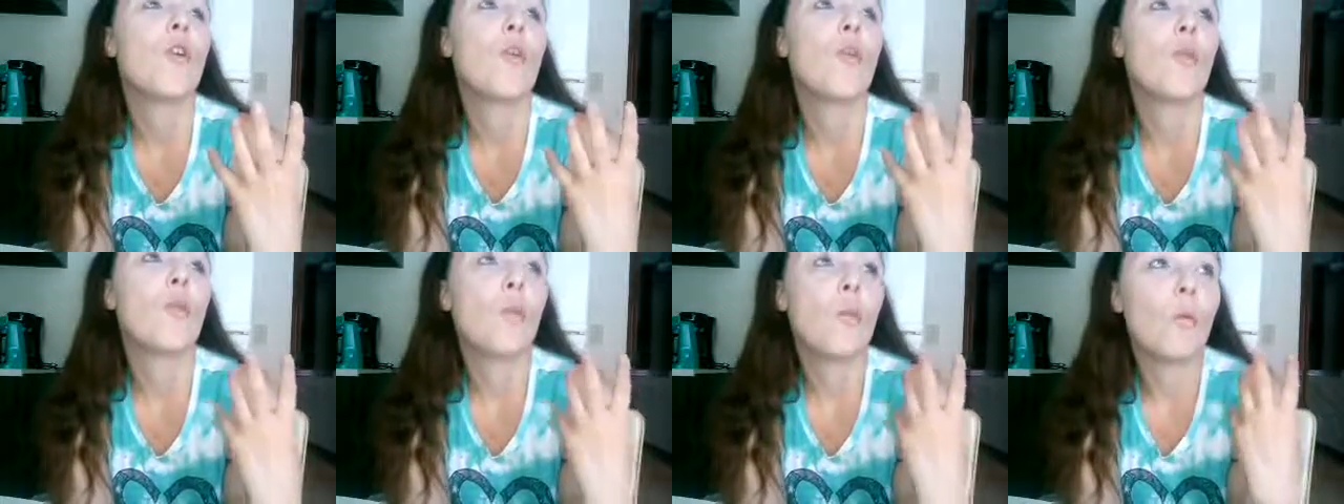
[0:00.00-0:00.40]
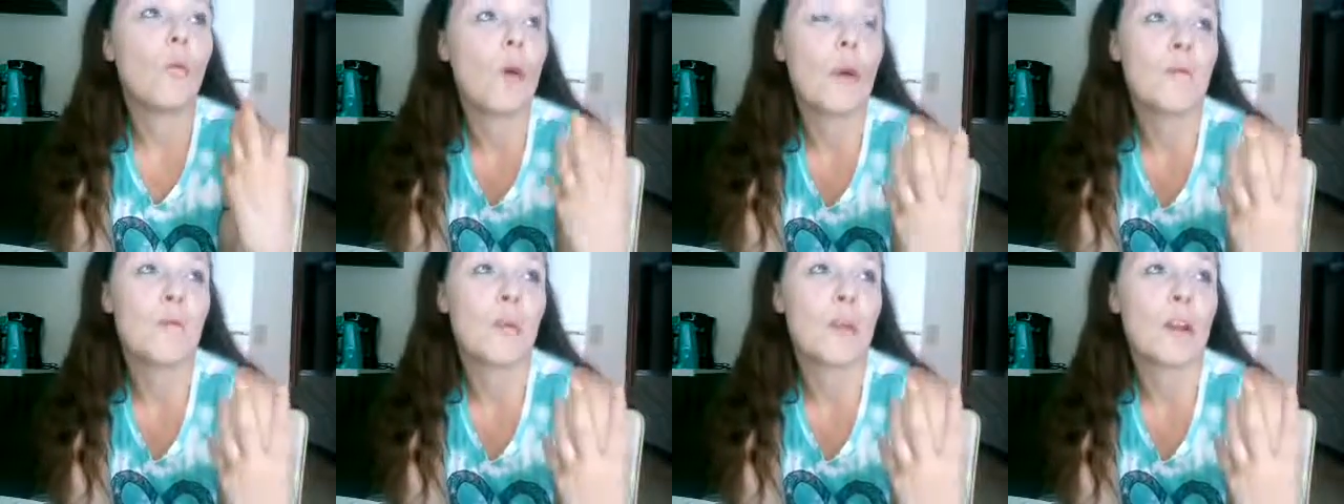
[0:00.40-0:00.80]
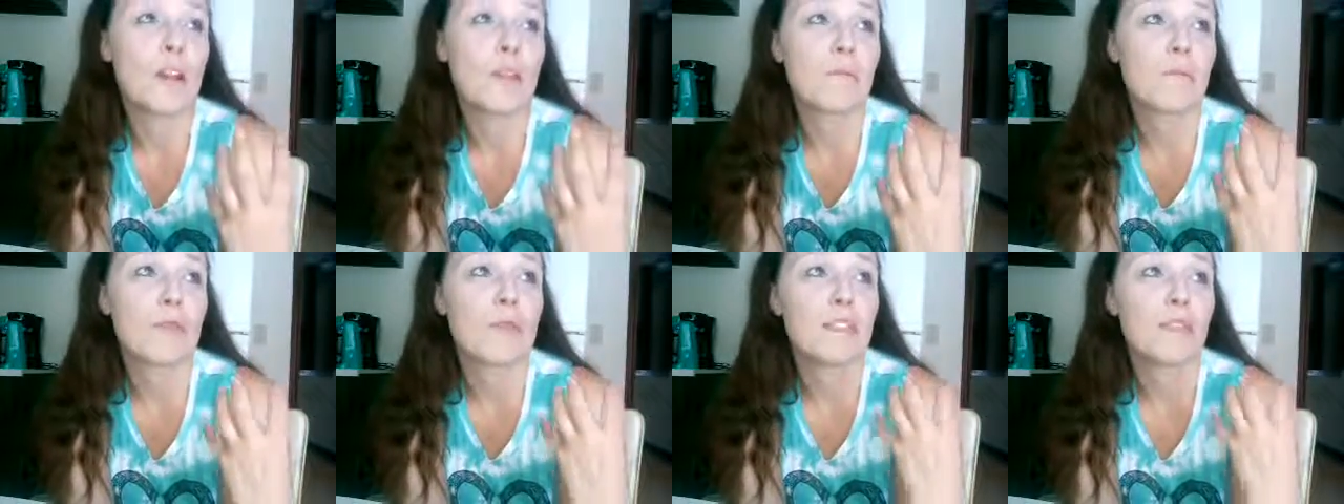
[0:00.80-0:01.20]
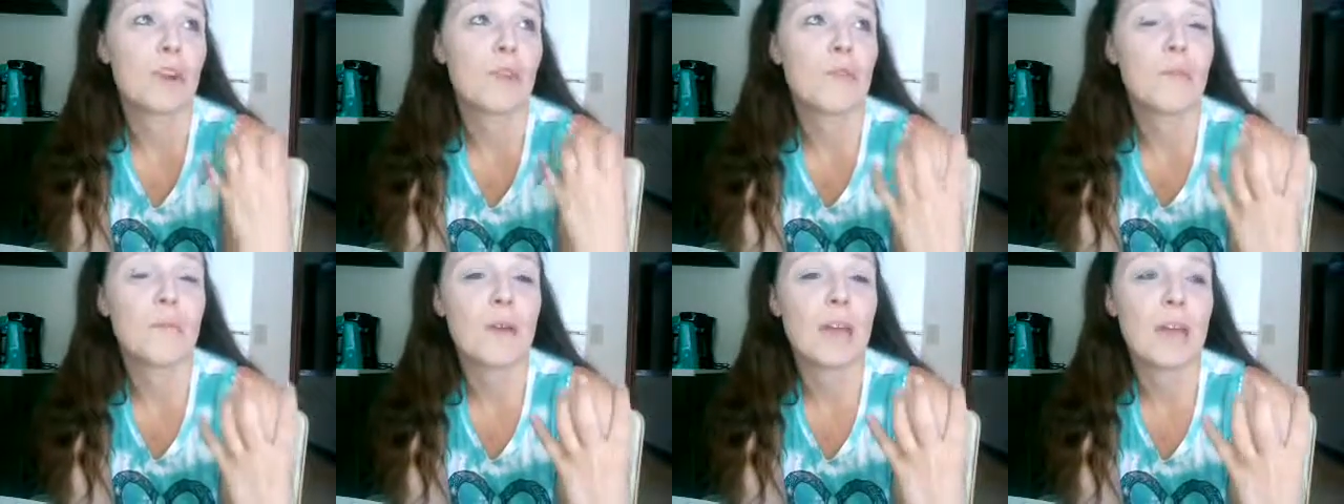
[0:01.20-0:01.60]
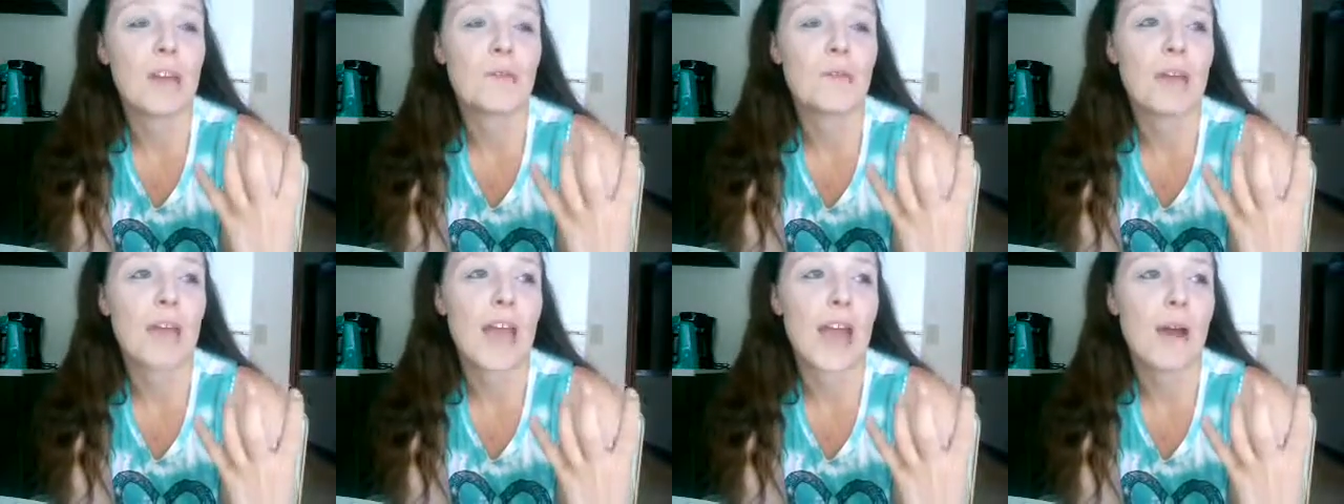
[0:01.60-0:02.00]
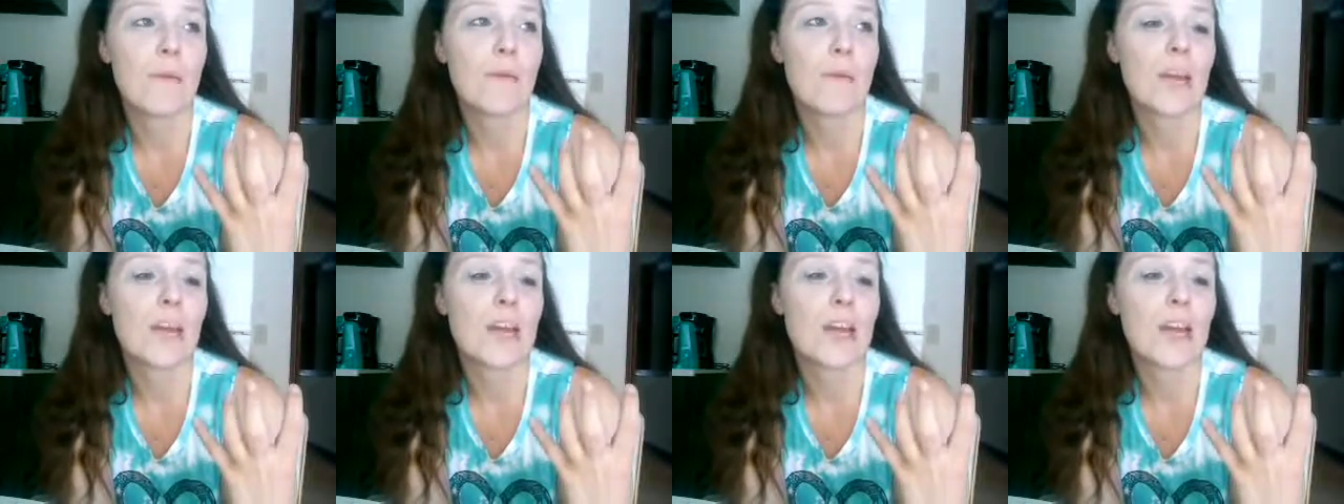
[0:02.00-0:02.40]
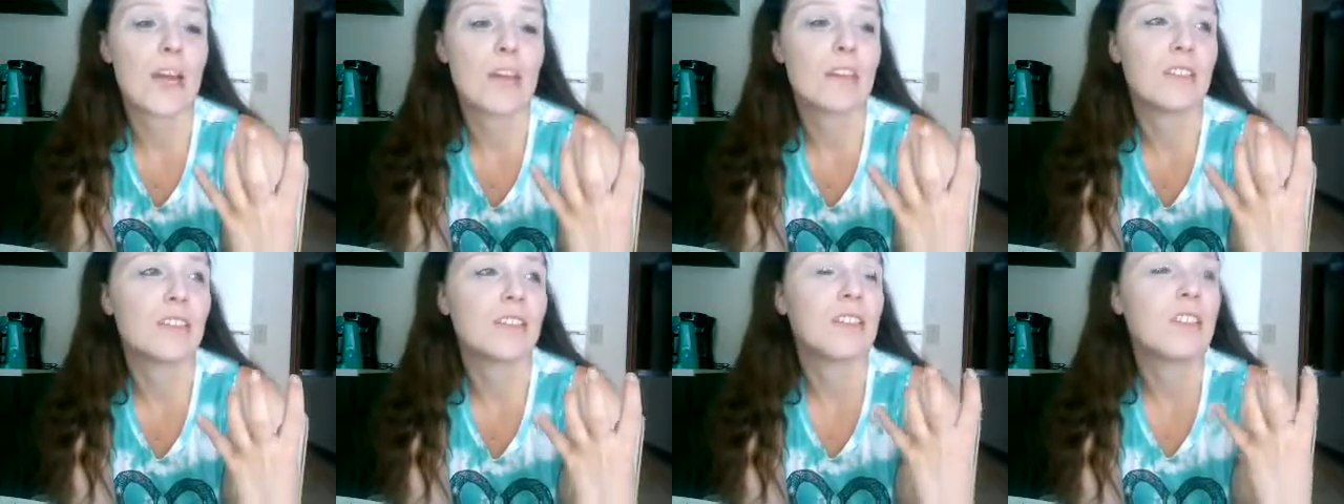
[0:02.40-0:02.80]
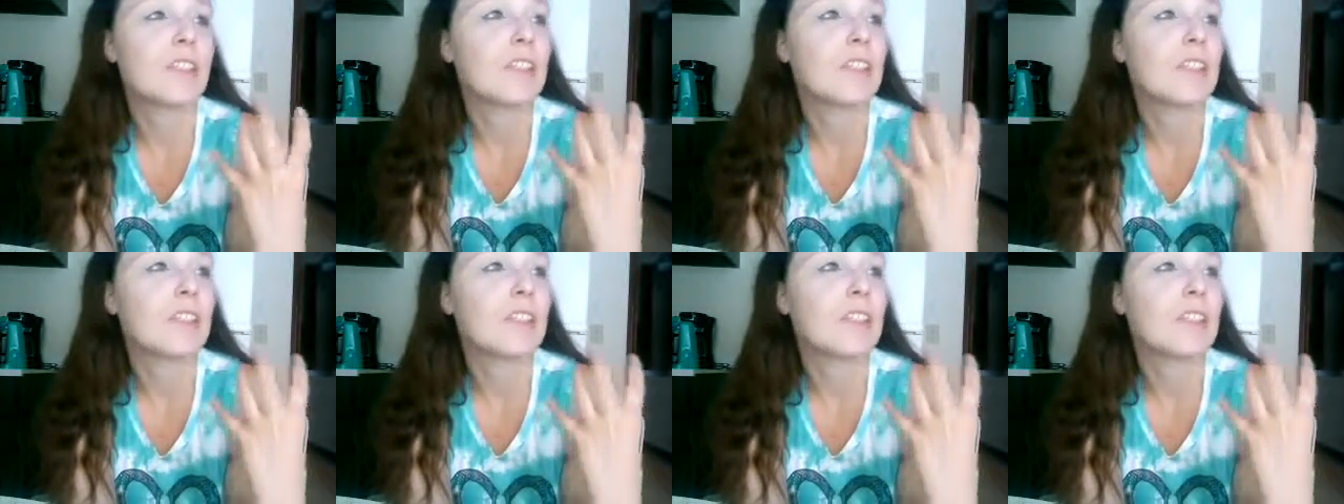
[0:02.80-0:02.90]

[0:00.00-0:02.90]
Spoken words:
what brings me joy, what makes me happy, and